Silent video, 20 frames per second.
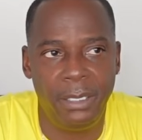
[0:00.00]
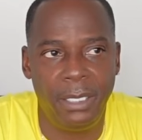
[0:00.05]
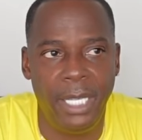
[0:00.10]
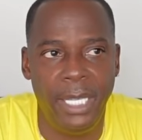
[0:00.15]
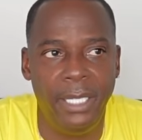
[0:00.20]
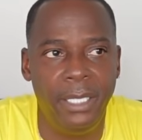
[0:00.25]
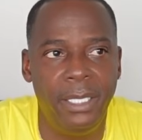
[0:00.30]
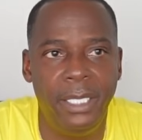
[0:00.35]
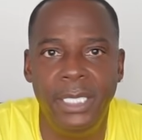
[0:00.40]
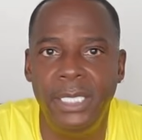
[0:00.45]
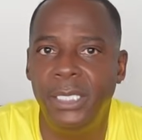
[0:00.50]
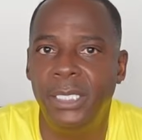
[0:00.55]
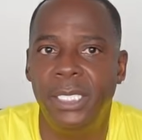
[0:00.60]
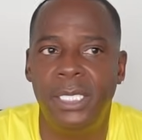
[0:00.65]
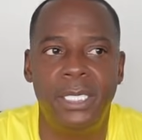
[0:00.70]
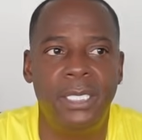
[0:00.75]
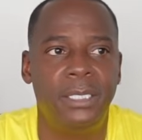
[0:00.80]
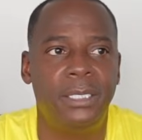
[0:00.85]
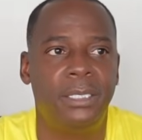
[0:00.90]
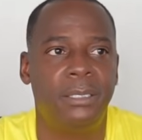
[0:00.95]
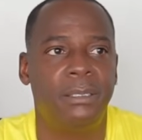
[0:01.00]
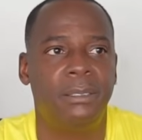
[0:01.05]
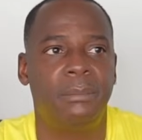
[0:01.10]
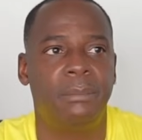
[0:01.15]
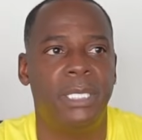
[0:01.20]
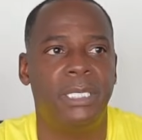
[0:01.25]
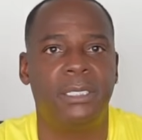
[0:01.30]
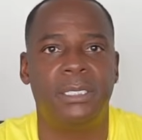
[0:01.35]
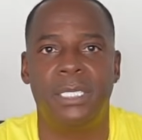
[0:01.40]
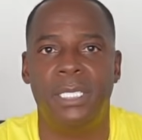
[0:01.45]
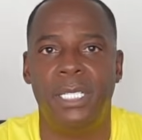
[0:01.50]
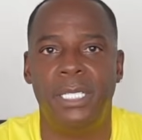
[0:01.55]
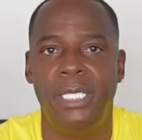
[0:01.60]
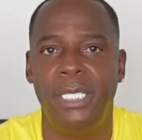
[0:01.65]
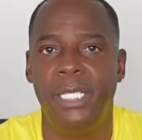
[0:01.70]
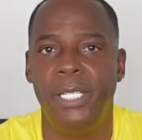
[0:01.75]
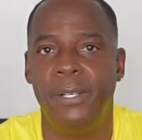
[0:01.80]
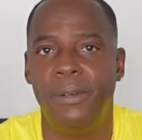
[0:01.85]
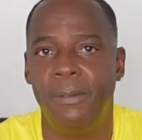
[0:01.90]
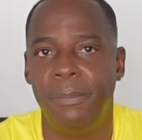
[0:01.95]
Like he does, my son,
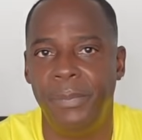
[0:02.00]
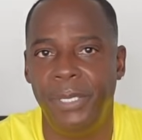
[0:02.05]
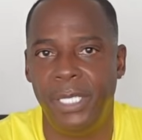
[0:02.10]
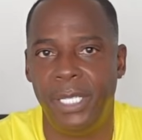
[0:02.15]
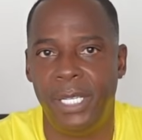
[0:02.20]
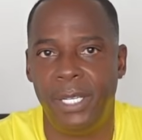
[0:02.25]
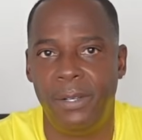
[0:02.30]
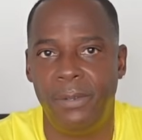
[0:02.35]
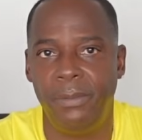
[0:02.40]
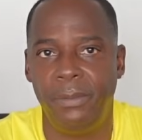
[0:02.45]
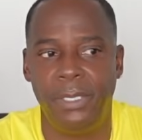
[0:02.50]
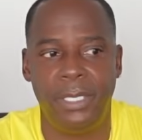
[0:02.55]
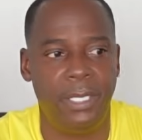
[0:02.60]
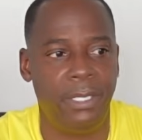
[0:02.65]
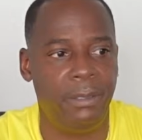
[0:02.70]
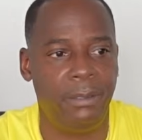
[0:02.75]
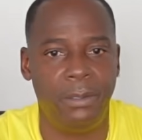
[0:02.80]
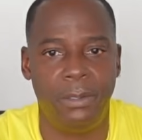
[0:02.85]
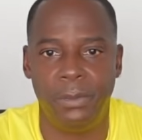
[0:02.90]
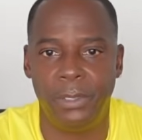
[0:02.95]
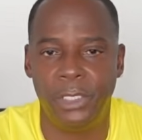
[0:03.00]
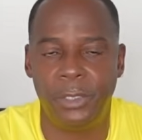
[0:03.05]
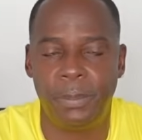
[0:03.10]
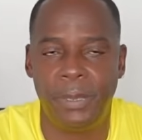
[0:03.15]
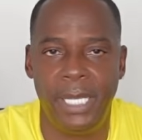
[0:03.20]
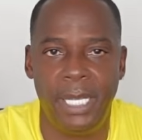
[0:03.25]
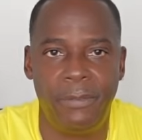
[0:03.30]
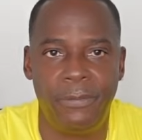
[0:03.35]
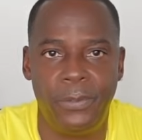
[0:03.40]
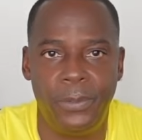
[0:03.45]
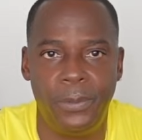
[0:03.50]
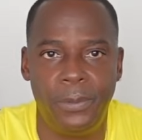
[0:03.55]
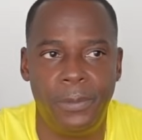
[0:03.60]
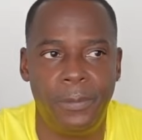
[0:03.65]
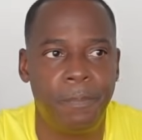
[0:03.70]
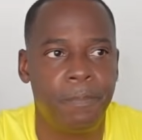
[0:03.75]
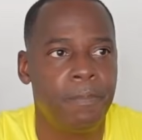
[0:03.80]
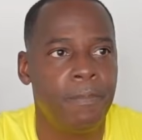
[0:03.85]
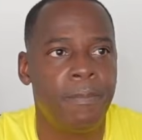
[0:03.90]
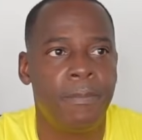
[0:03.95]
he helped me out get on this
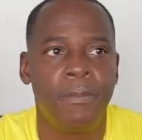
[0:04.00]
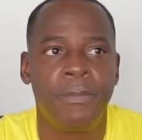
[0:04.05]
platform.